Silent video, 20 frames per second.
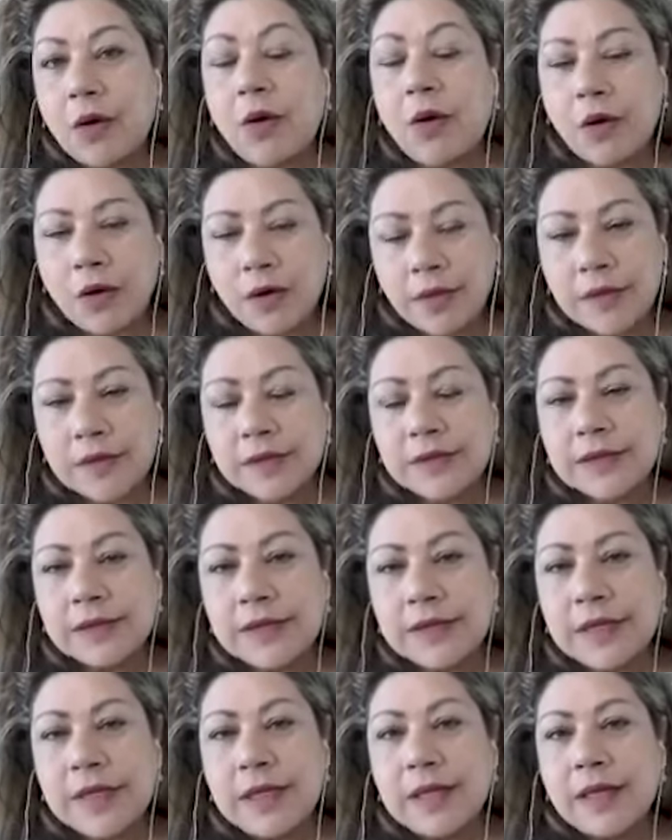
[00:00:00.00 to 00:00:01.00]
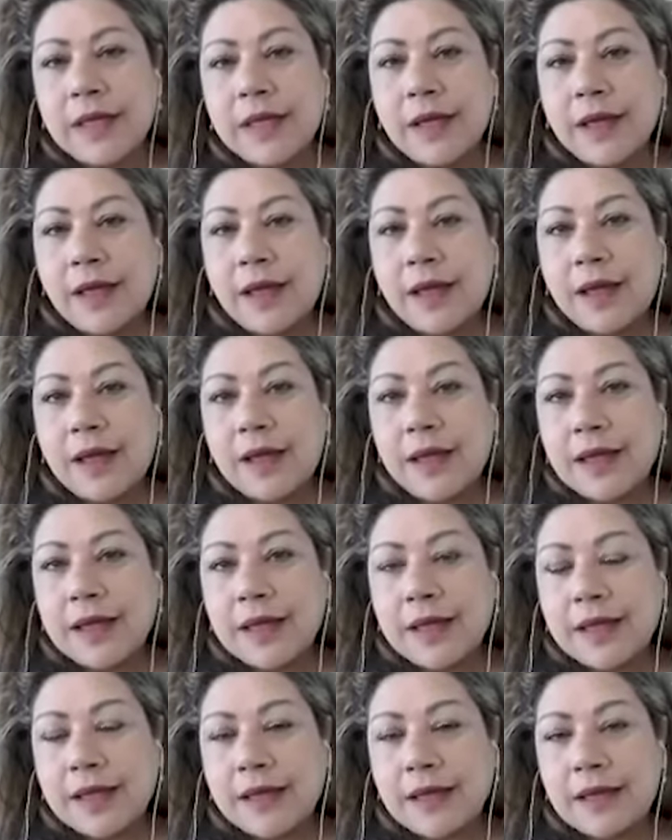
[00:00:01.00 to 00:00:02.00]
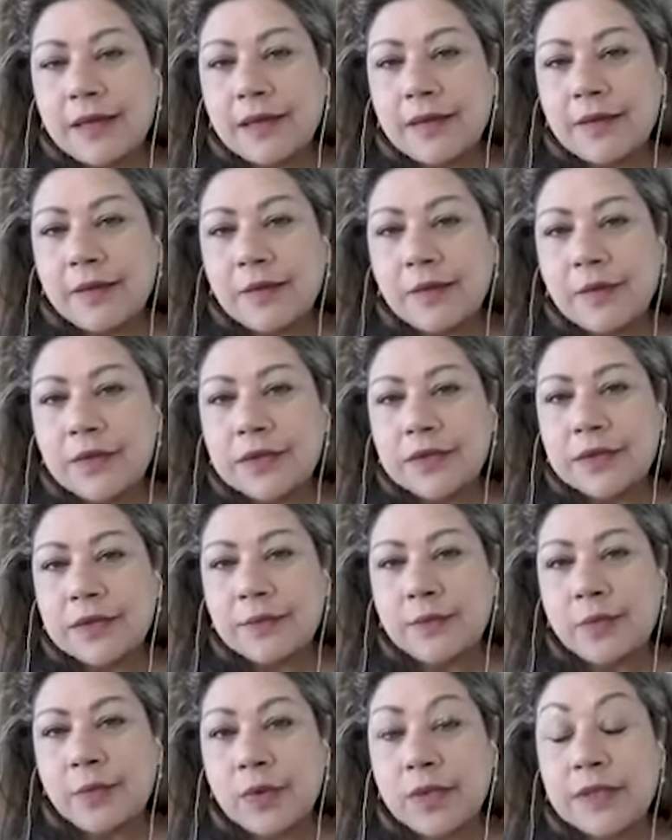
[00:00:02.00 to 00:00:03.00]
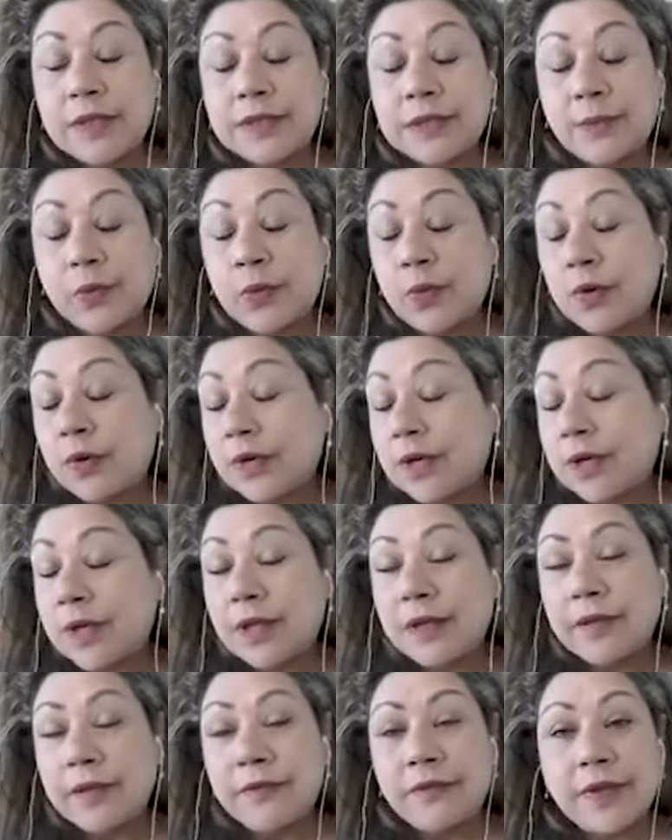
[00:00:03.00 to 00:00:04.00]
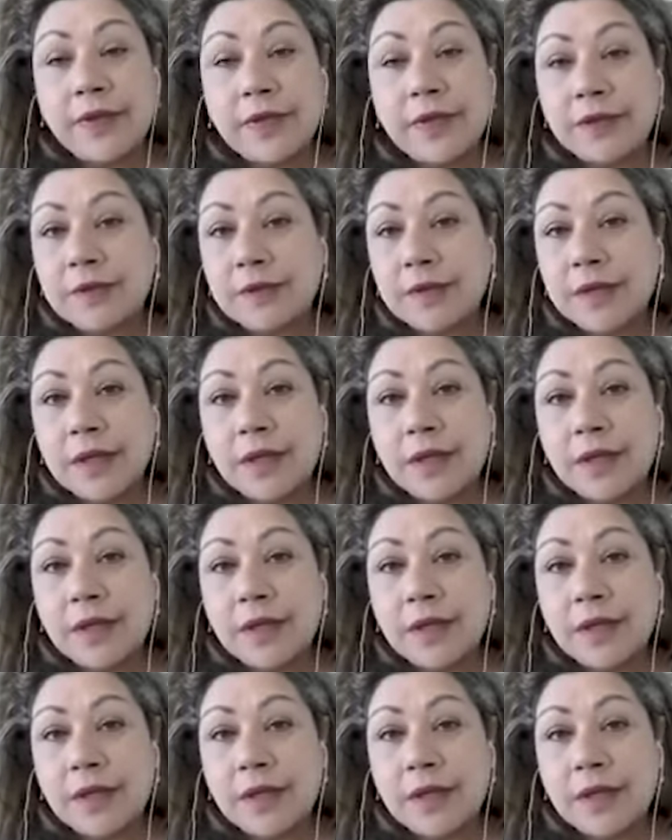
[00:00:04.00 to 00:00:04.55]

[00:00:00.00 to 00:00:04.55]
cause. I was in support of and